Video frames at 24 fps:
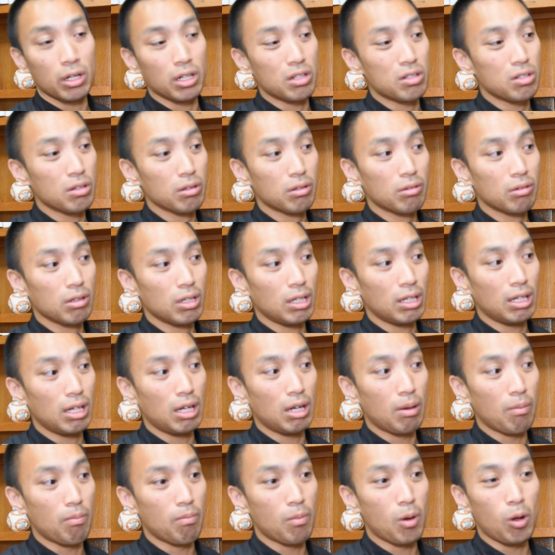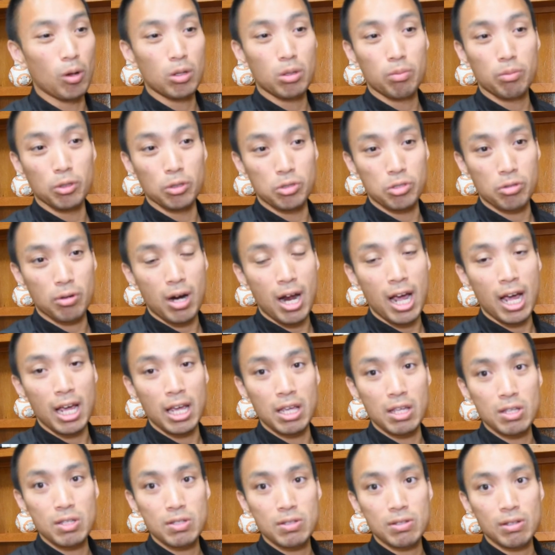It took multiple
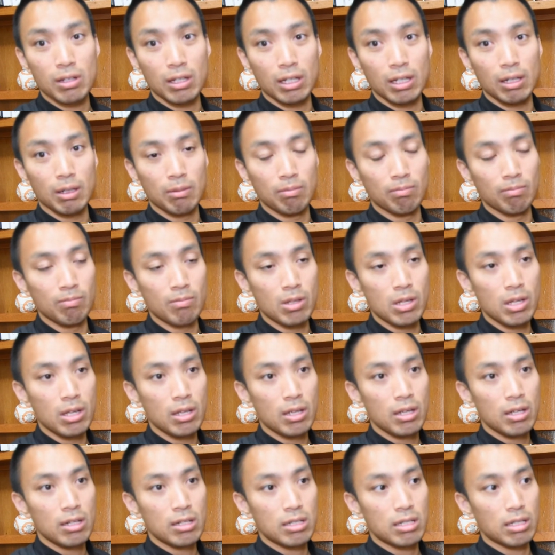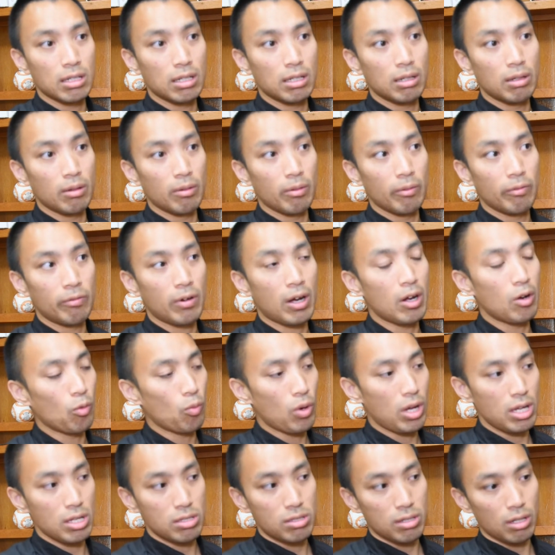tries to find
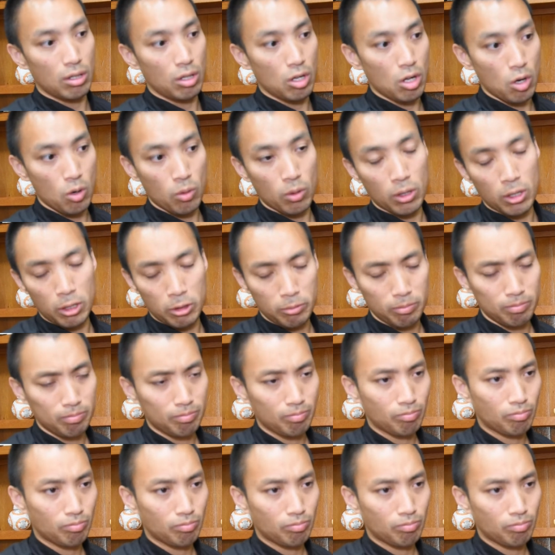ways to lower